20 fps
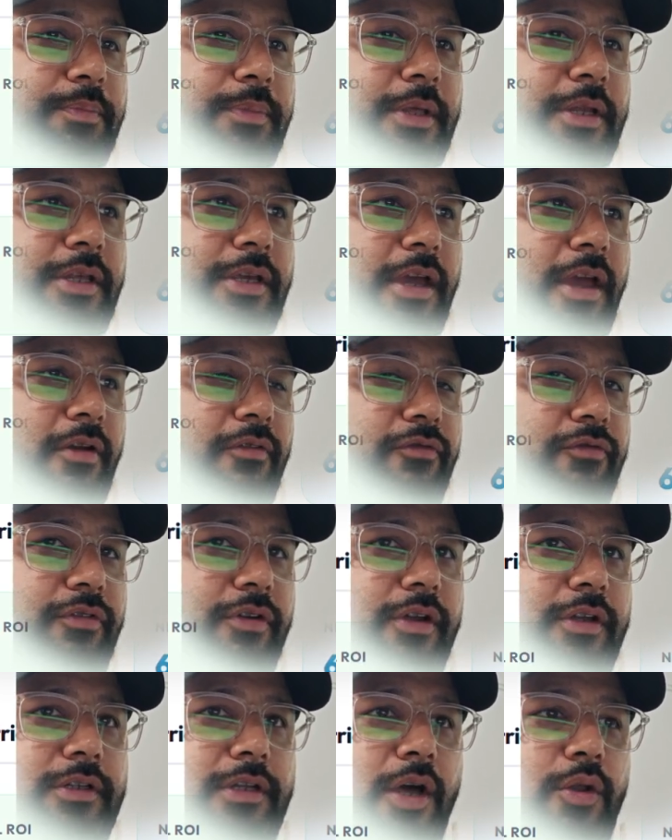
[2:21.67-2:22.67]
the PDF,
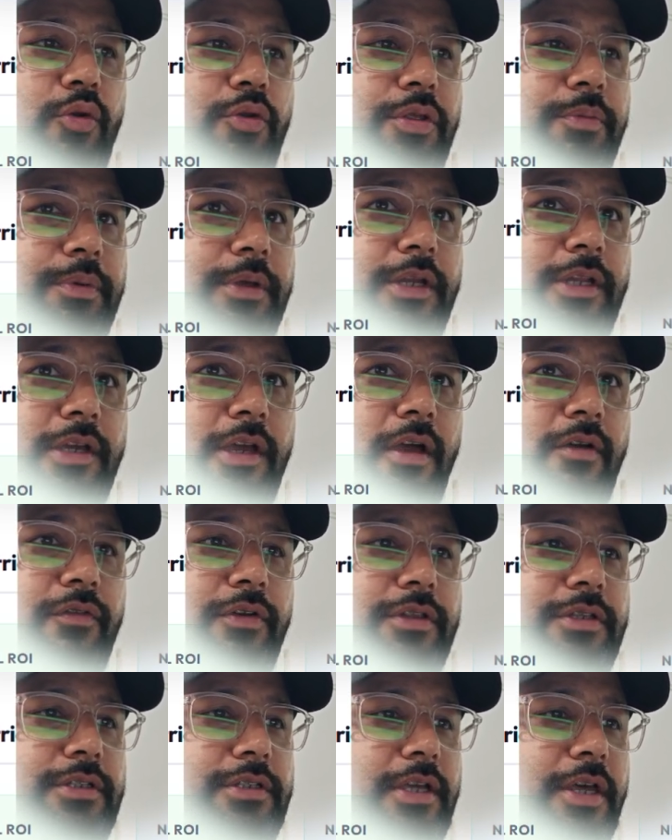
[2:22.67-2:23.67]
download the PDF
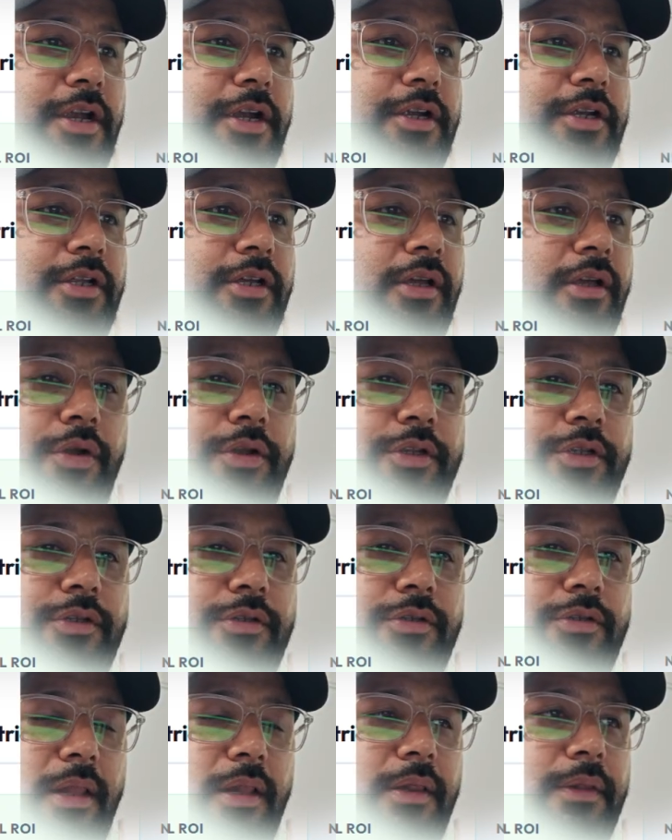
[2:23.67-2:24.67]
and send it on
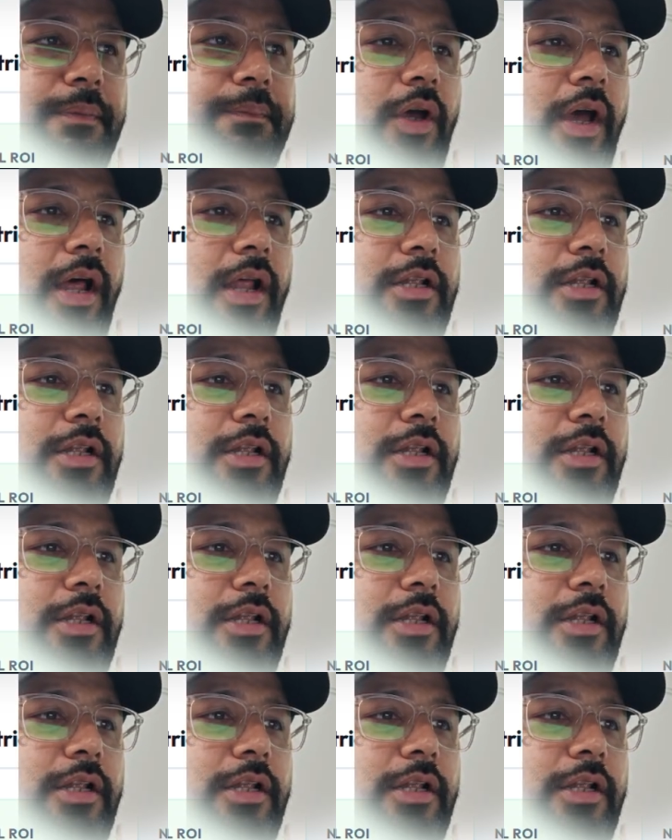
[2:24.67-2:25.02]
email. So